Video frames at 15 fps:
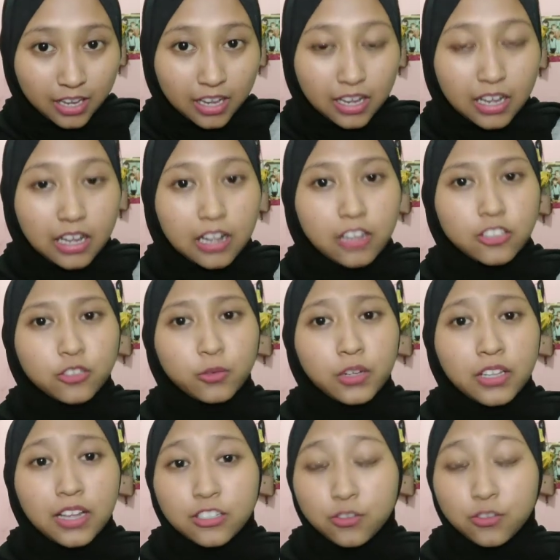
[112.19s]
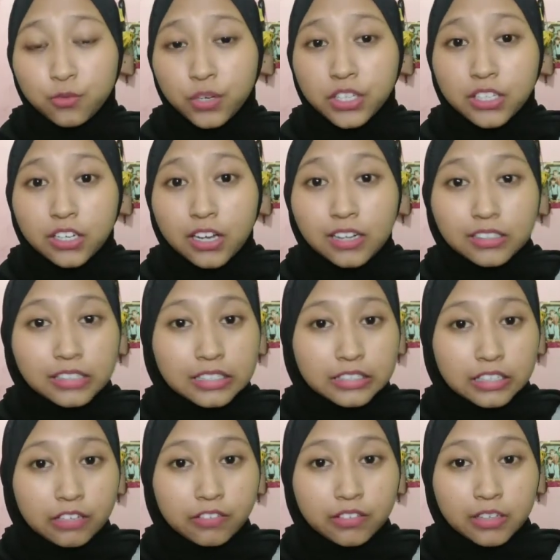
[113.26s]
as well as with cognitive
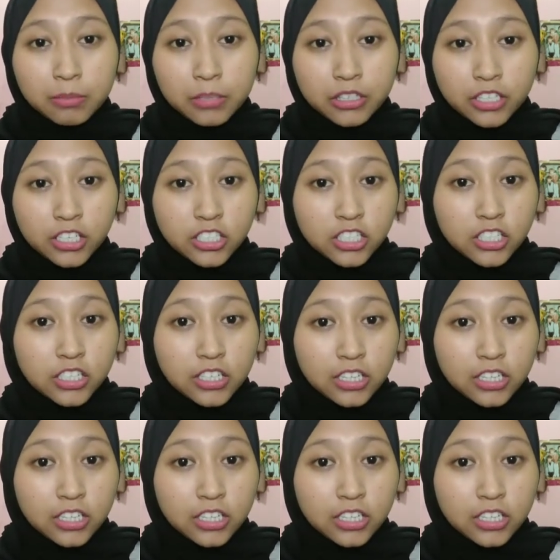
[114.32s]
limitation that